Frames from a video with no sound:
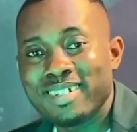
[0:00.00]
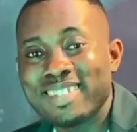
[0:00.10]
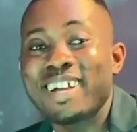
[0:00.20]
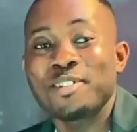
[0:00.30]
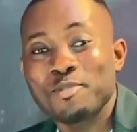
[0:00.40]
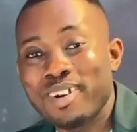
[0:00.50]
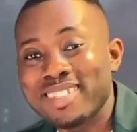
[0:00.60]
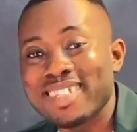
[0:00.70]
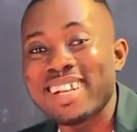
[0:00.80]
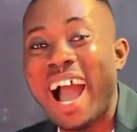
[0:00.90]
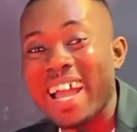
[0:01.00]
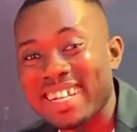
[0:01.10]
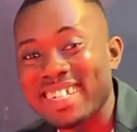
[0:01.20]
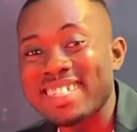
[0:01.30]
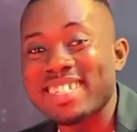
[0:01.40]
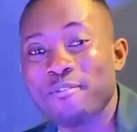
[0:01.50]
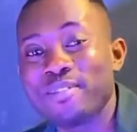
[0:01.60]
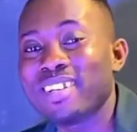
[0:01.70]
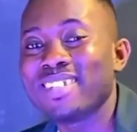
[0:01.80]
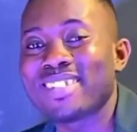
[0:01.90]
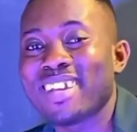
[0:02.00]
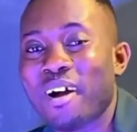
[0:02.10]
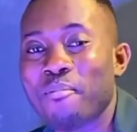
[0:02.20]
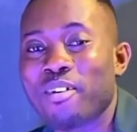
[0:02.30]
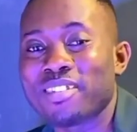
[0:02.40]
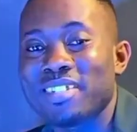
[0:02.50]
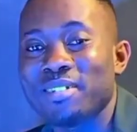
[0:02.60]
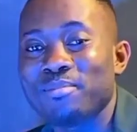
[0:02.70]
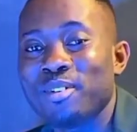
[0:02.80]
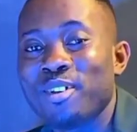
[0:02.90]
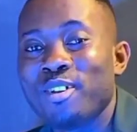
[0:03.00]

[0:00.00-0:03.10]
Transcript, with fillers: That is one thing I can definitely say about him.